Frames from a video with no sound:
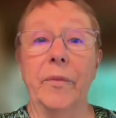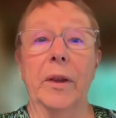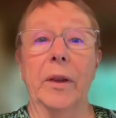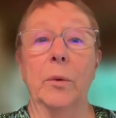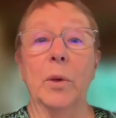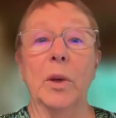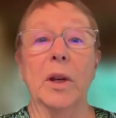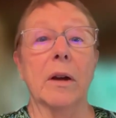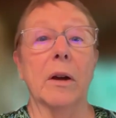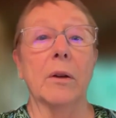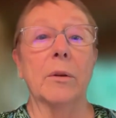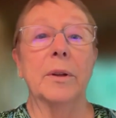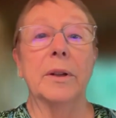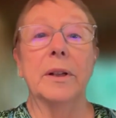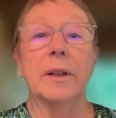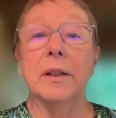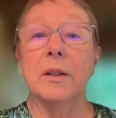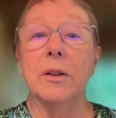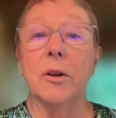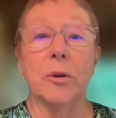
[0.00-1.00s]
We
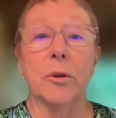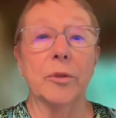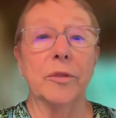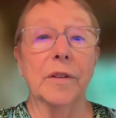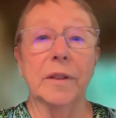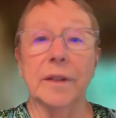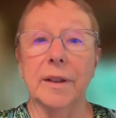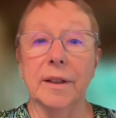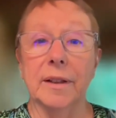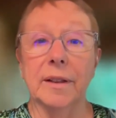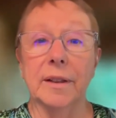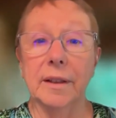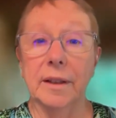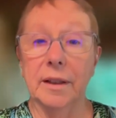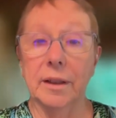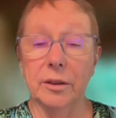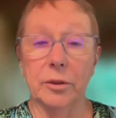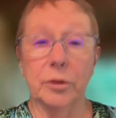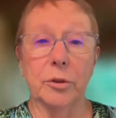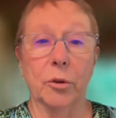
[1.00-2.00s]
already know that they can
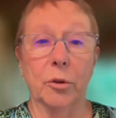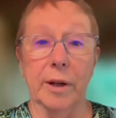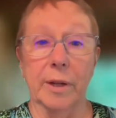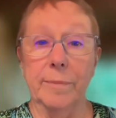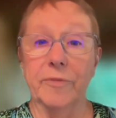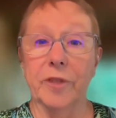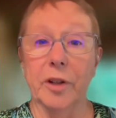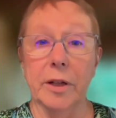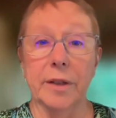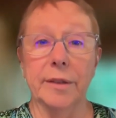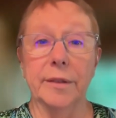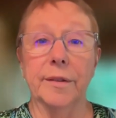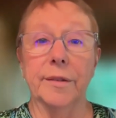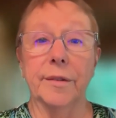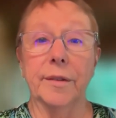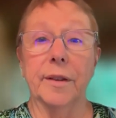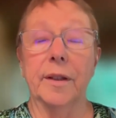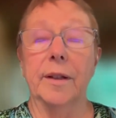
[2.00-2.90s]
kill grapevines